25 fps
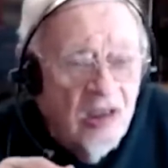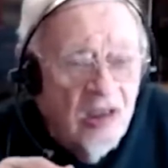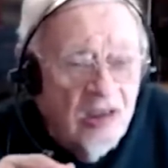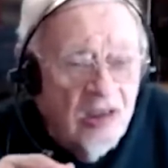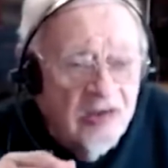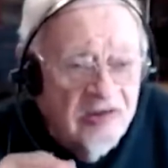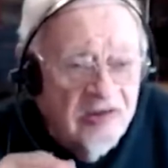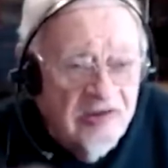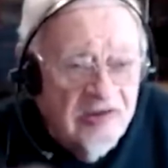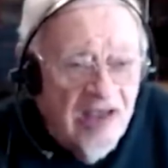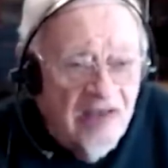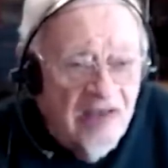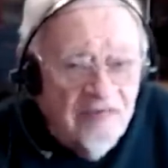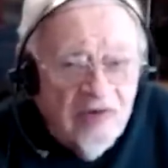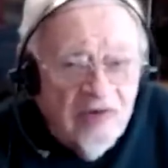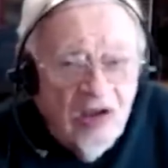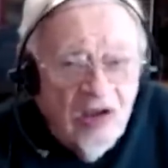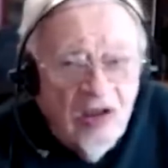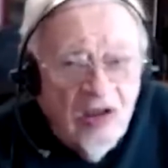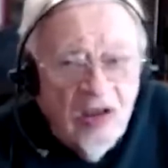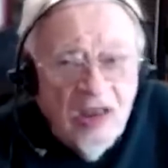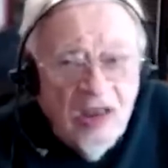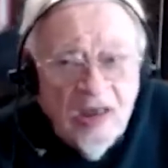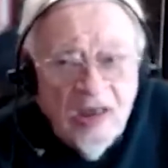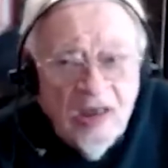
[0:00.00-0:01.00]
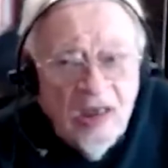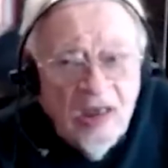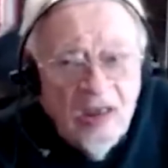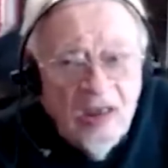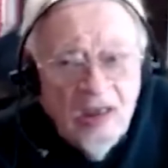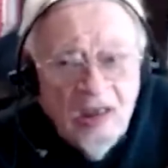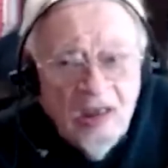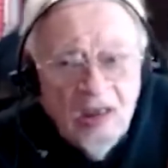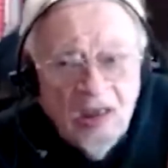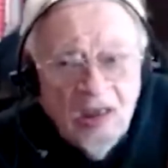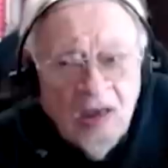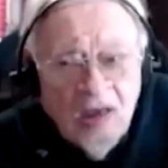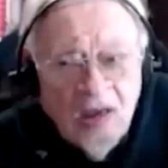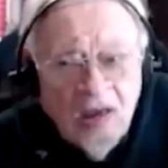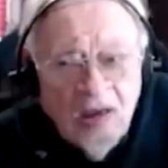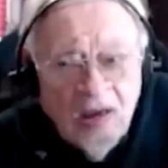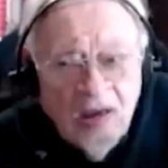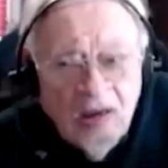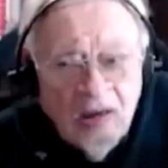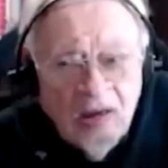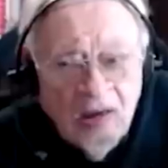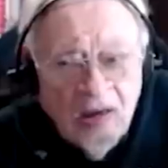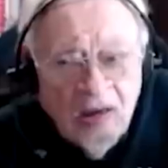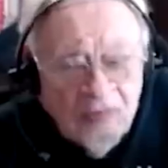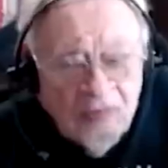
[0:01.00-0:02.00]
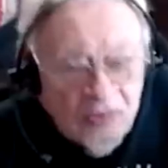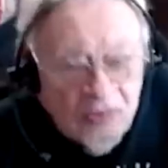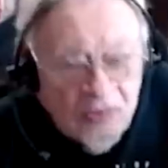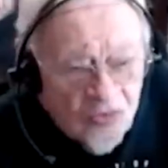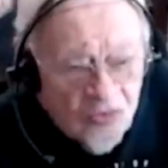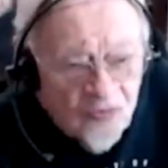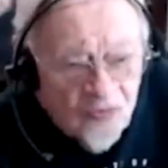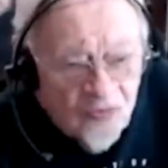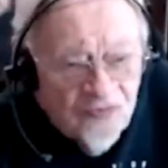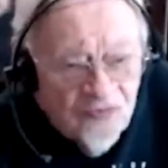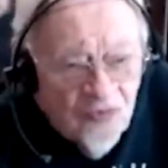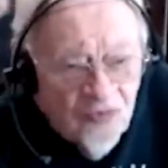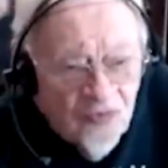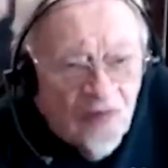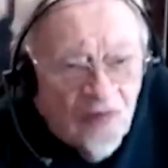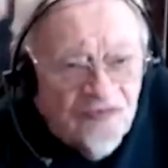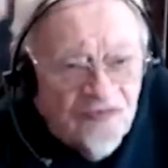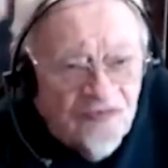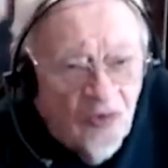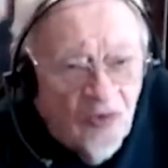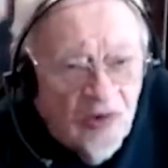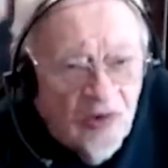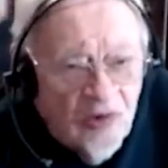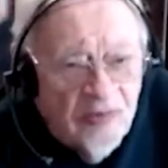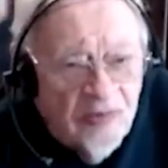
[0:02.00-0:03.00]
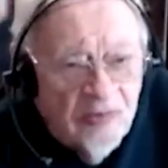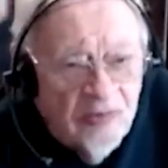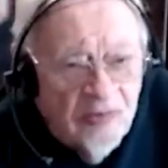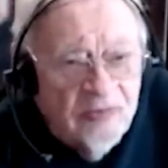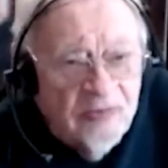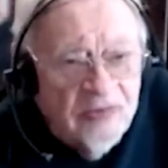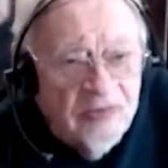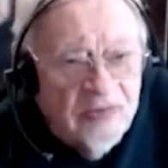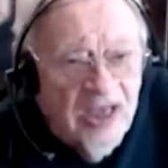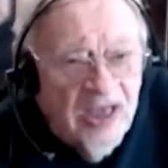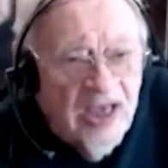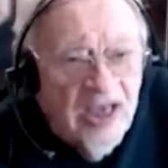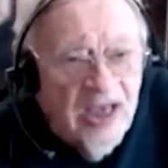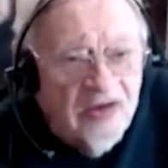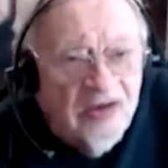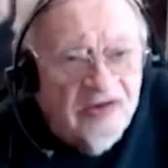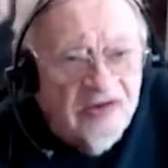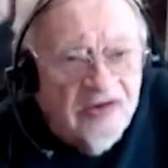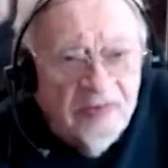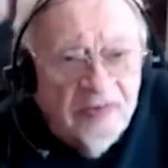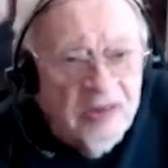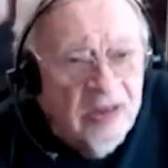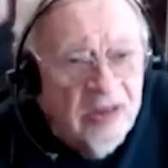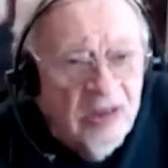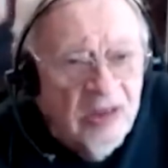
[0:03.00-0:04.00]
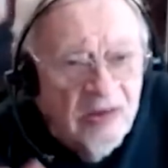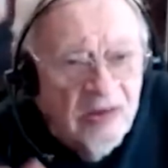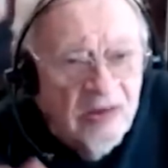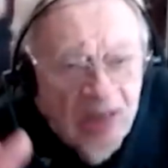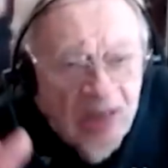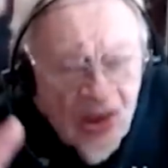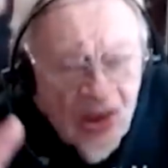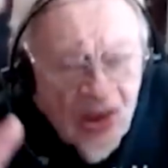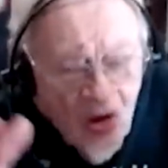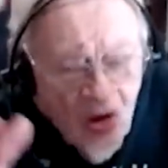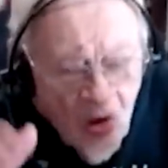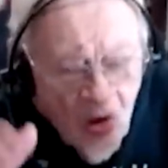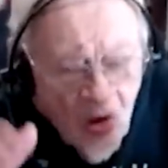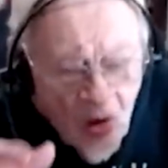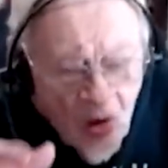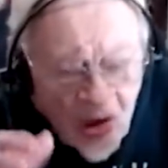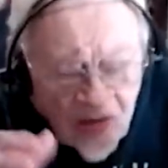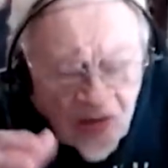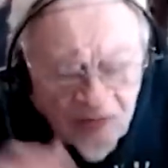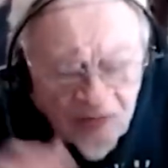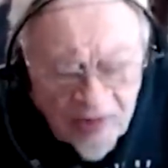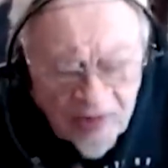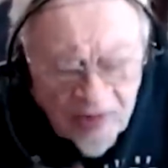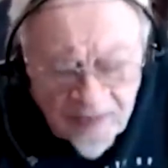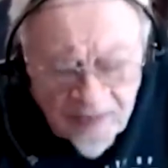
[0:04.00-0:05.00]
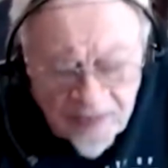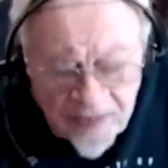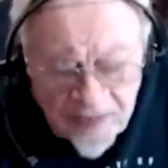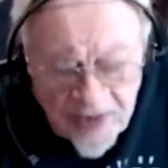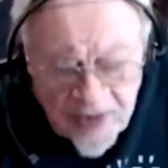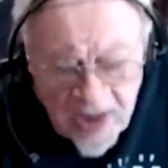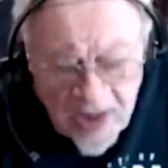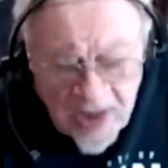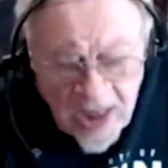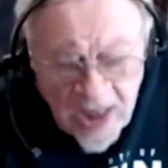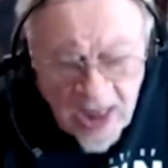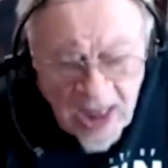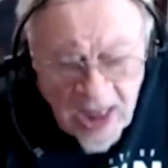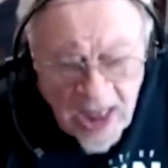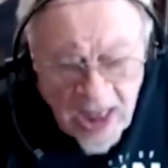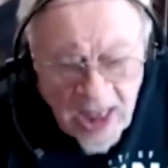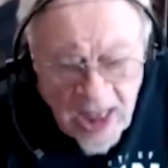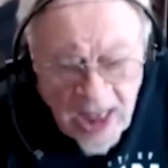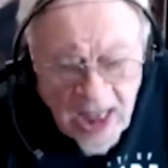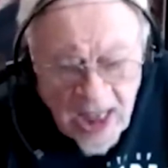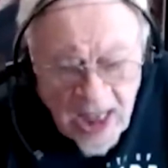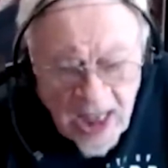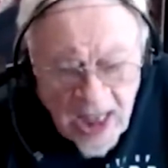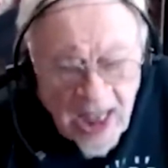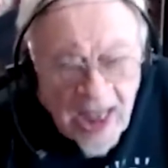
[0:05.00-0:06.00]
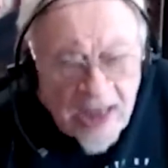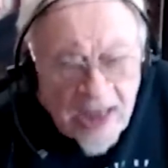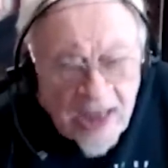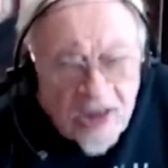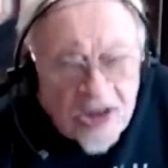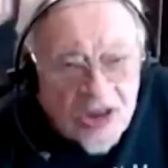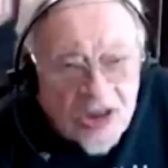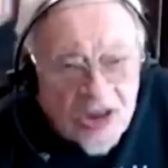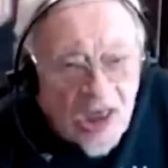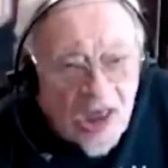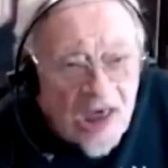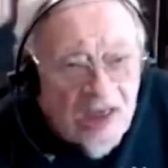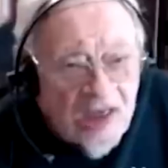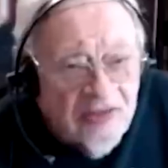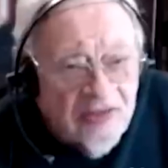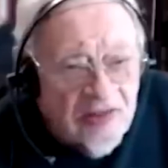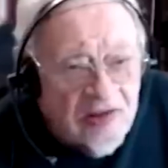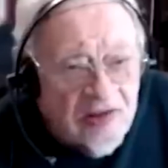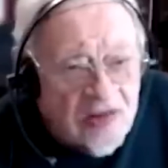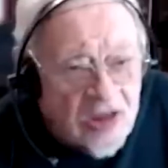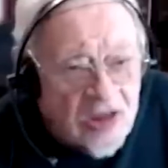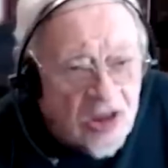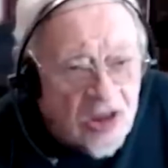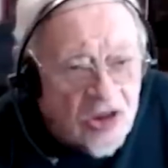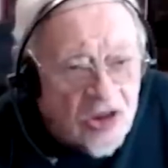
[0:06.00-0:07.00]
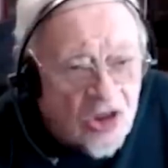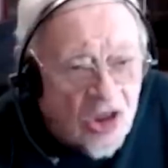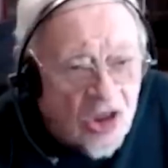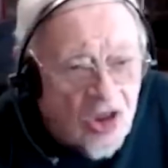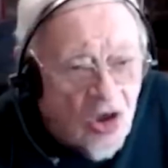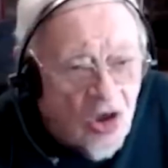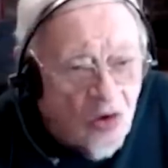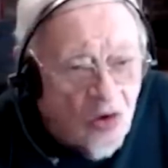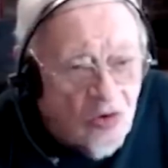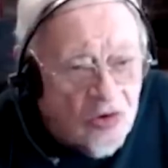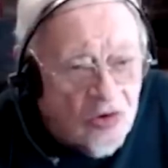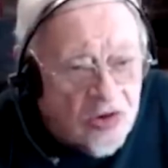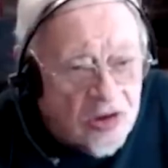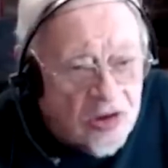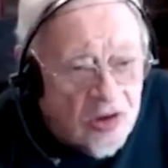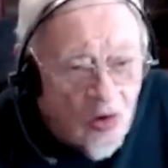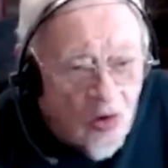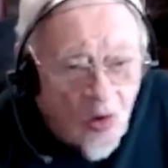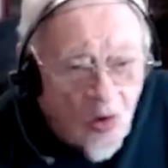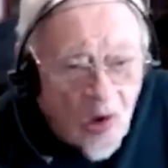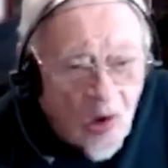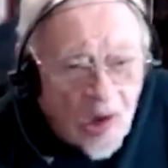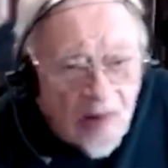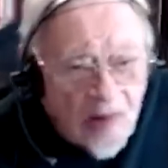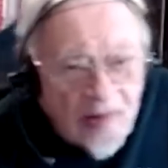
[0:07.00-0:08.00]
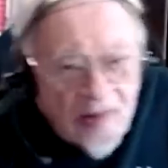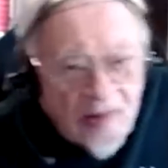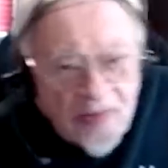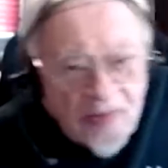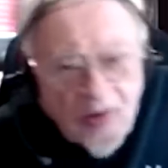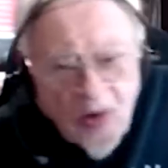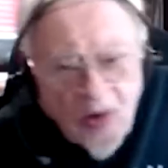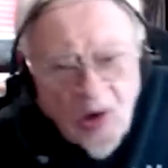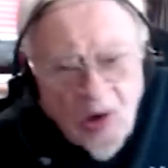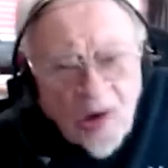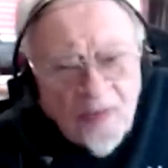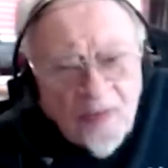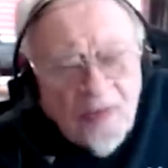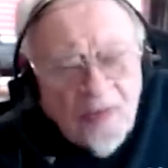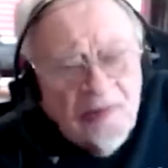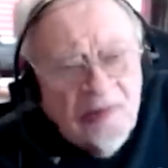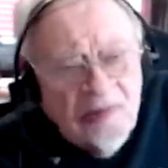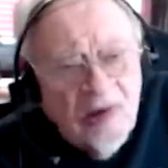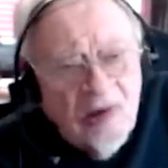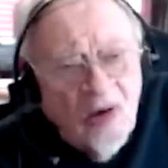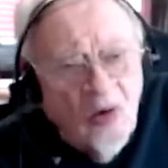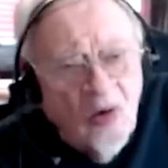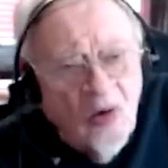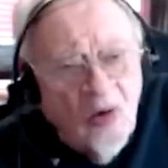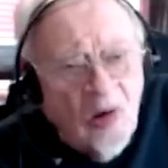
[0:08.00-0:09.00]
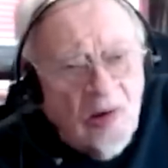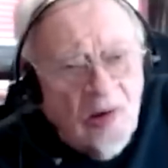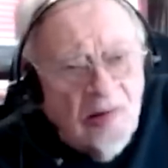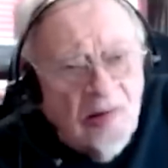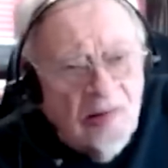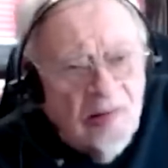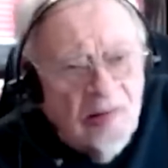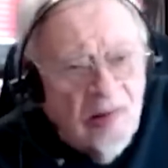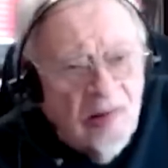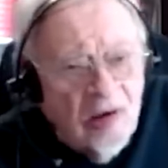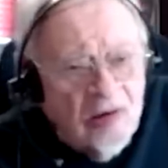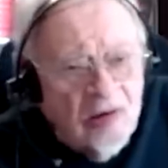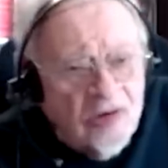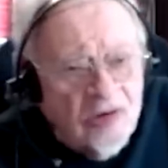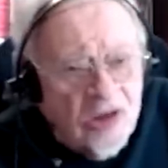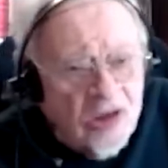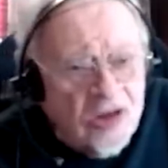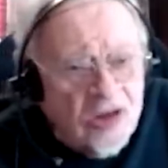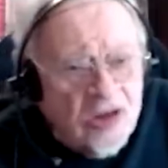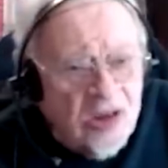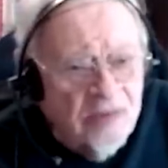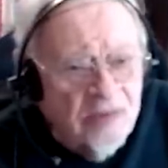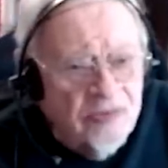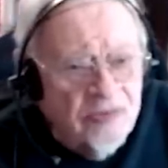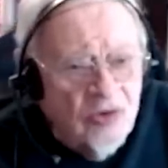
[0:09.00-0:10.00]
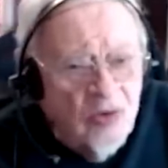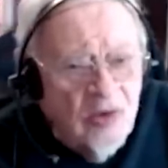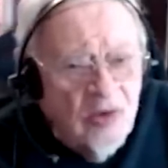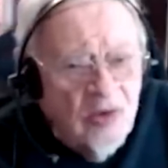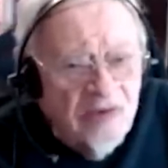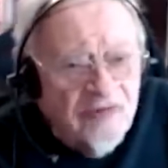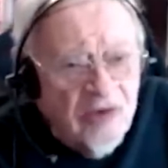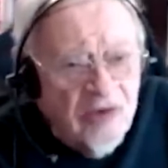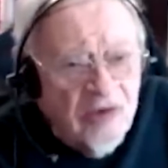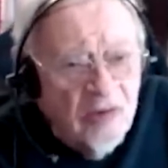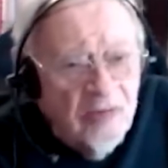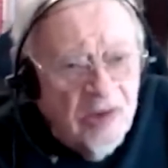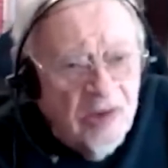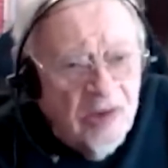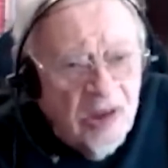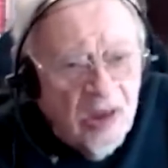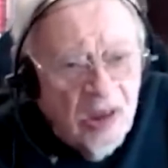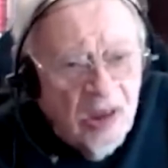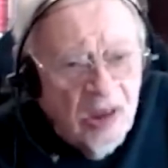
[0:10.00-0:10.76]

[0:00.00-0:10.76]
javelin, 440 dash, all of it. And suddenly there's this ghost, all around us except two have come in.